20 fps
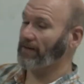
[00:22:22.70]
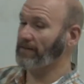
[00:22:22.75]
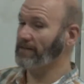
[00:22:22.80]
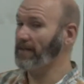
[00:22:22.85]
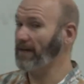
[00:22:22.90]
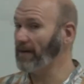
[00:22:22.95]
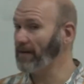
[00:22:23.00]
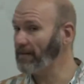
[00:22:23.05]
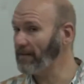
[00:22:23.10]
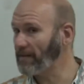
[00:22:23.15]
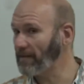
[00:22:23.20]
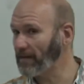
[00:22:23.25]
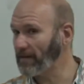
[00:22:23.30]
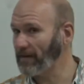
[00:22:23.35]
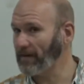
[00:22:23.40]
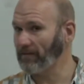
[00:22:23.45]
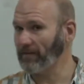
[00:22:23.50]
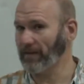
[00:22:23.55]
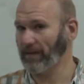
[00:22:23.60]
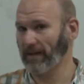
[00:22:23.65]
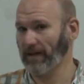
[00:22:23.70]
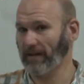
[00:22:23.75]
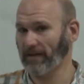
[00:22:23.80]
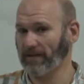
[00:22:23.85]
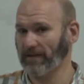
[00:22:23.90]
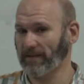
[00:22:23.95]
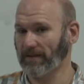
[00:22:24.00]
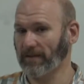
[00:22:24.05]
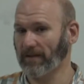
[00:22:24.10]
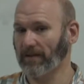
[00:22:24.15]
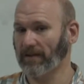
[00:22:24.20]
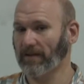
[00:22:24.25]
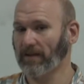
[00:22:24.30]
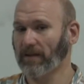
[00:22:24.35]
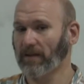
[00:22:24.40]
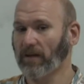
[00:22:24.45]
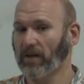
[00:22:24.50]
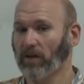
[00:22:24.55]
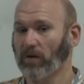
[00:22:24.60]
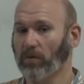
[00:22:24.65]
a tenth of 1,000th,
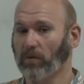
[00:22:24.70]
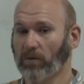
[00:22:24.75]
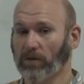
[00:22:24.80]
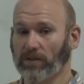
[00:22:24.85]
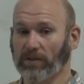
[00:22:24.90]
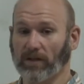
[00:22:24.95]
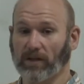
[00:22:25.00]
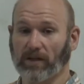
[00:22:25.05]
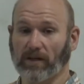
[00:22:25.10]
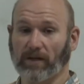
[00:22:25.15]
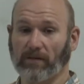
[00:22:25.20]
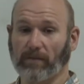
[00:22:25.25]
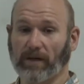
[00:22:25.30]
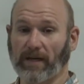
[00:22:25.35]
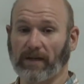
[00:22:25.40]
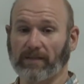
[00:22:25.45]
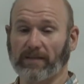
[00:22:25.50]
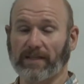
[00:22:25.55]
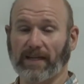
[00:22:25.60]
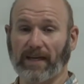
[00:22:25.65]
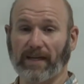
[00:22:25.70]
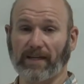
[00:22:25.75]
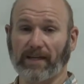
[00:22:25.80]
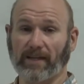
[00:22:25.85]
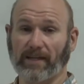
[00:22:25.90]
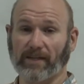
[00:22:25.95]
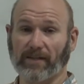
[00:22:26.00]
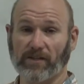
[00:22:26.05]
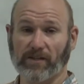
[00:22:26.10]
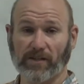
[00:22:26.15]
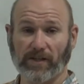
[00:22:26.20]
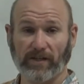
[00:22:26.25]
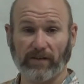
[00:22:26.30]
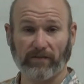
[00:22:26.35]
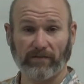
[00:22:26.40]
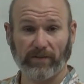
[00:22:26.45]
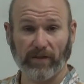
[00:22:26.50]
we're talking about taking a sheet of